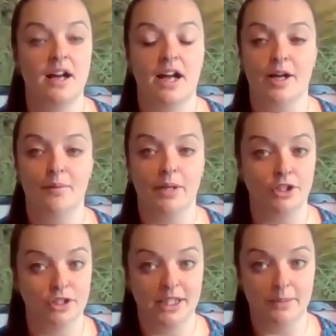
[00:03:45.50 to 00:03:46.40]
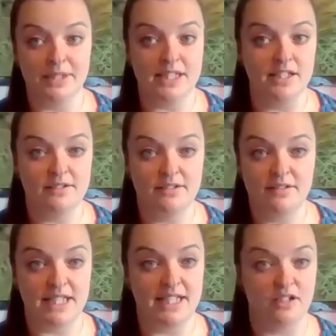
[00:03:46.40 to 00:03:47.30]
and unlimited
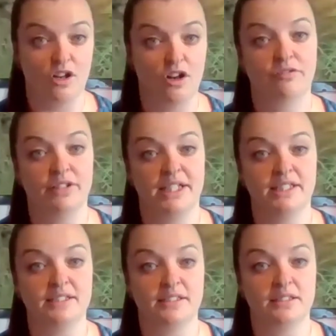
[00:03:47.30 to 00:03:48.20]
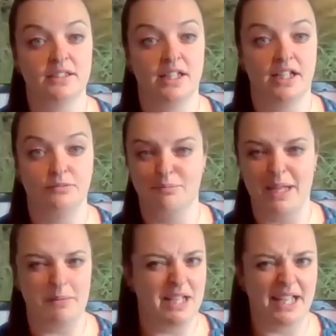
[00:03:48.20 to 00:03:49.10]
teas and coffees, and
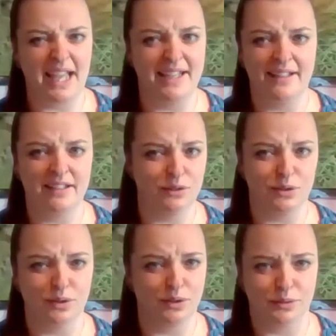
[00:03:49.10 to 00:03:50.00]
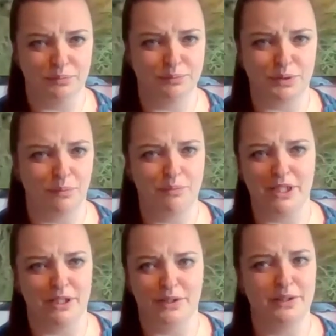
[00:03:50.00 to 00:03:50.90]
maybe a cake or some,
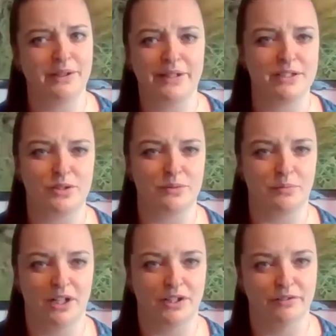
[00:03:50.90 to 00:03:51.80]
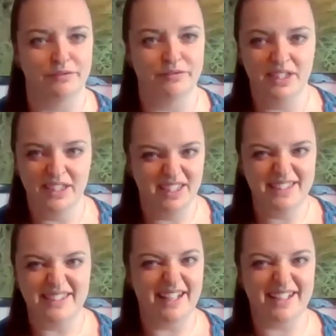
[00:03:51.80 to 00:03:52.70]
you get some kind of
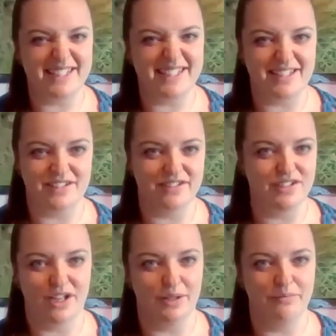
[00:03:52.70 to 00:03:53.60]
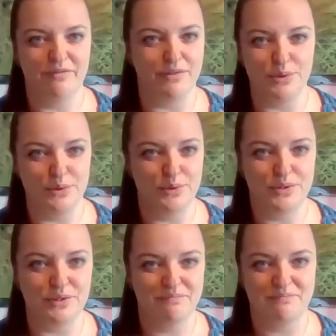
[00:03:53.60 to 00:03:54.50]
delicatessen type food,
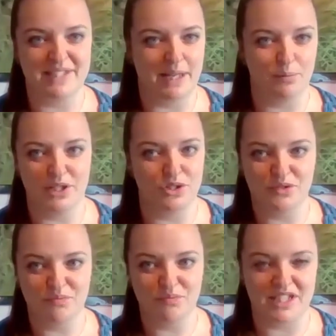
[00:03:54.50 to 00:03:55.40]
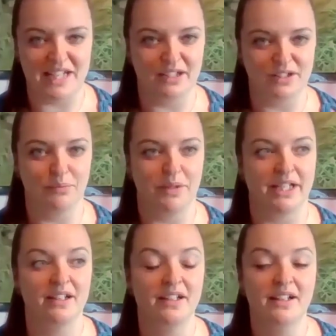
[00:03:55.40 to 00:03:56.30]
sandwich, snack, something.
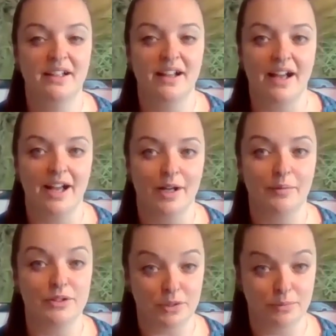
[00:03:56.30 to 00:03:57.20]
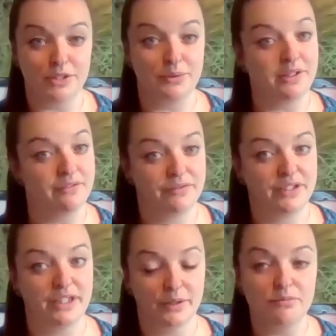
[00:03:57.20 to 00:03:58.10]
And some are doing it
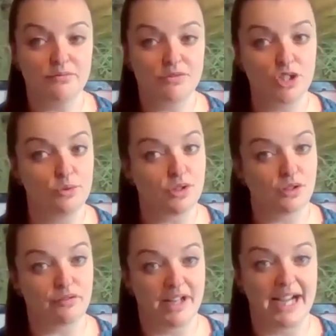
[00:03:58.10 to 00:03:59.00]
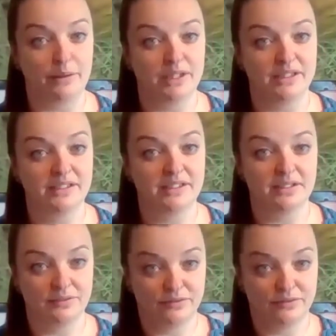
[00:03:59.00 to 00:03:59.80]
for 2 to 3 hours